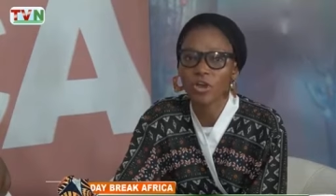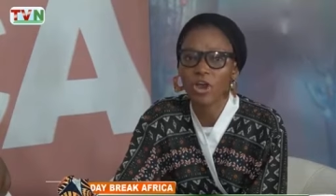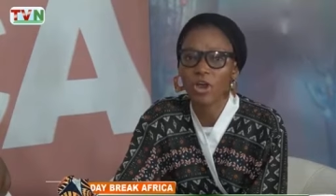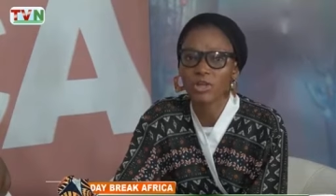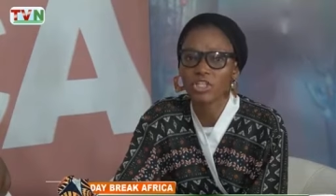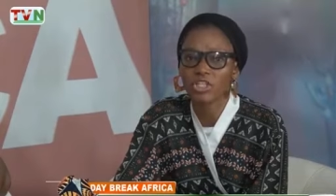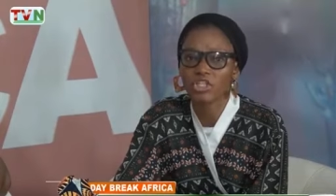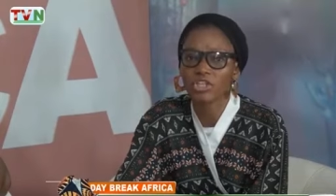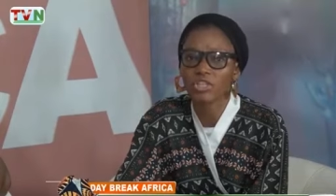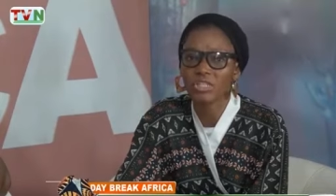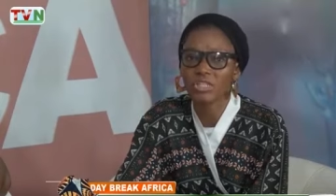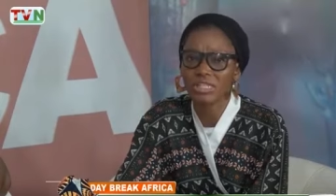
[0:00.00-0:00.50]

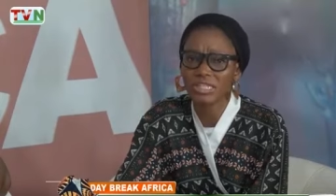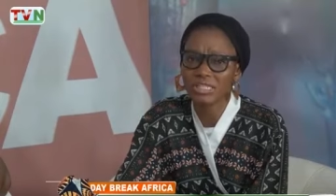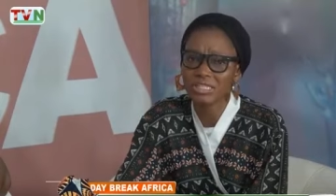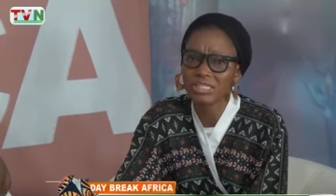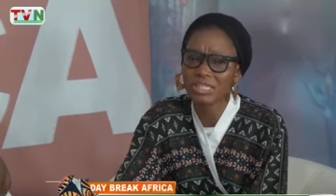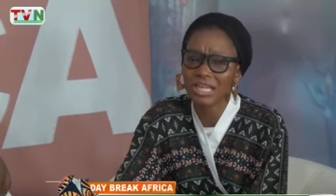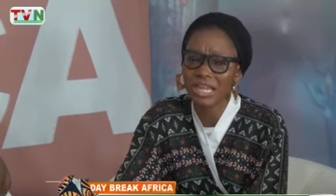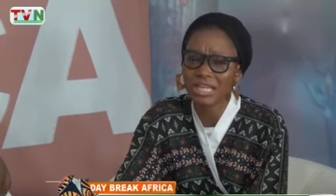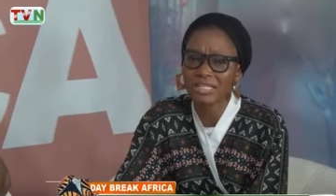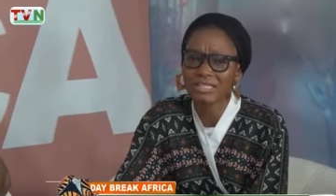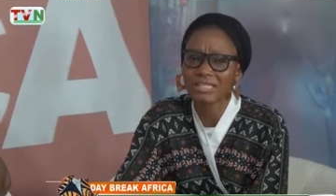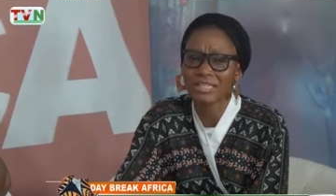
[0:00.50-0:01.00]
our
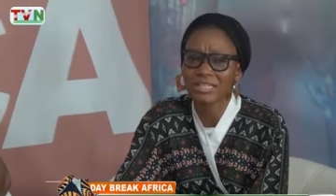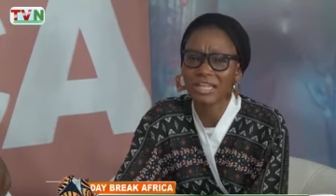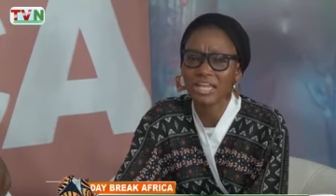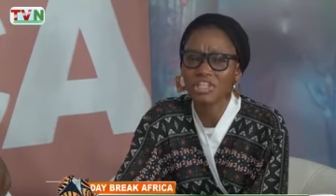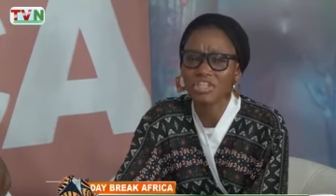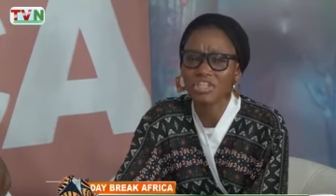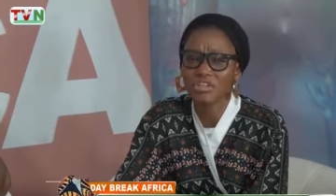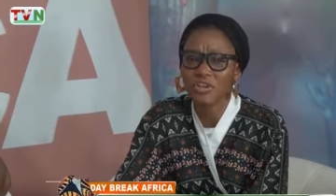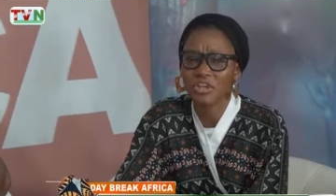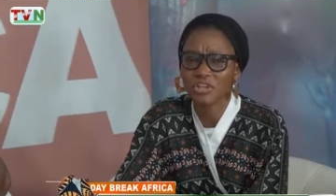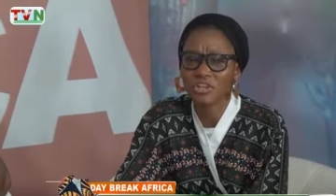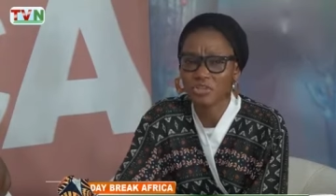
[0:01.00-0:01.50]
journalists at the
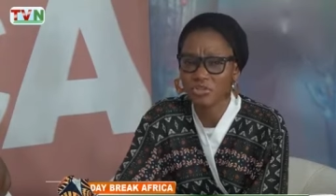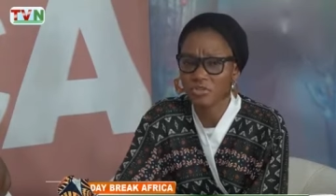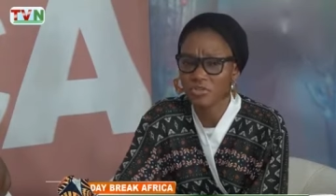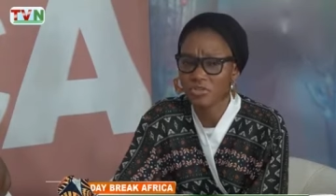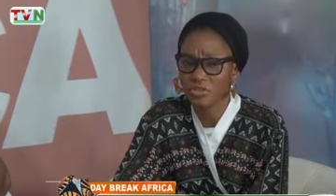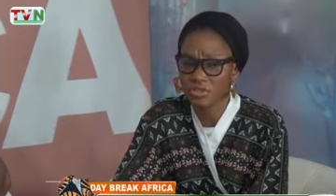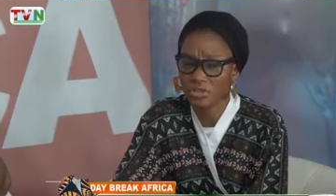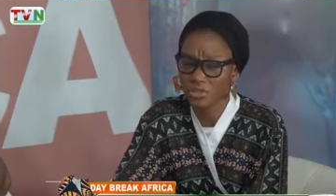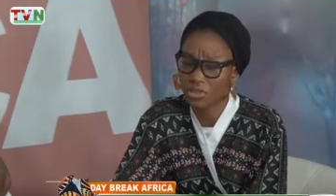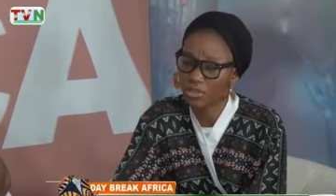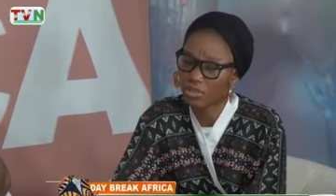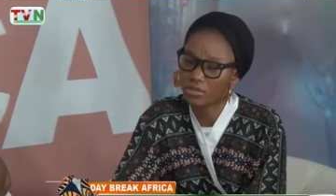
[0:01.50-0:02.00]
Nigerian
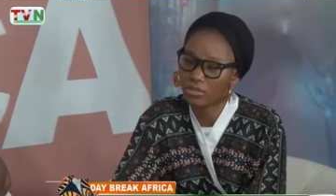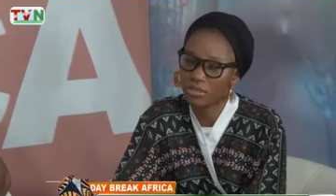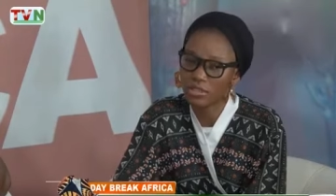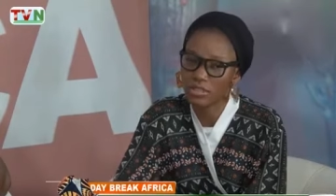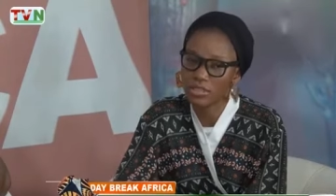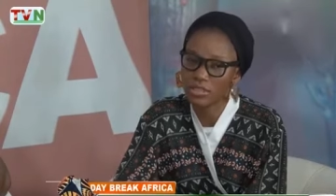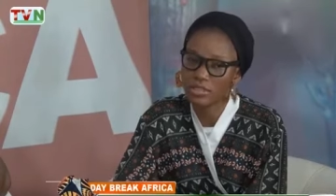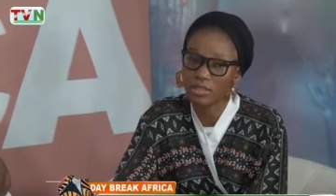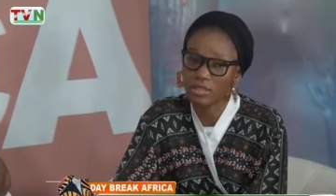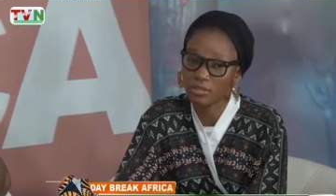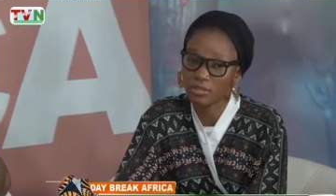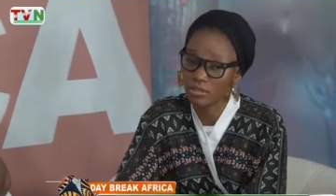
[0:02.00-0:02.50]
News, uh,
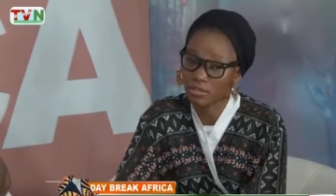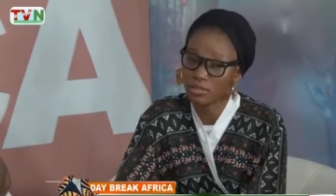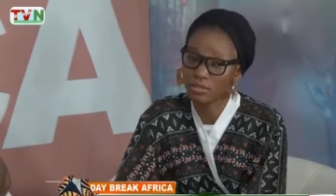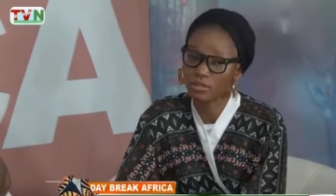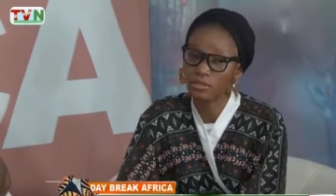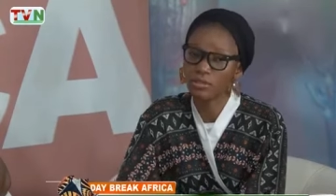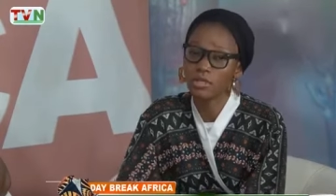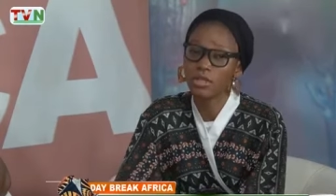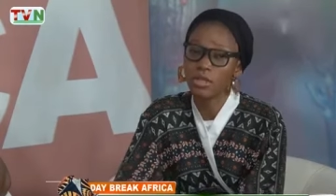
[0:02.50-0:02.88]
the,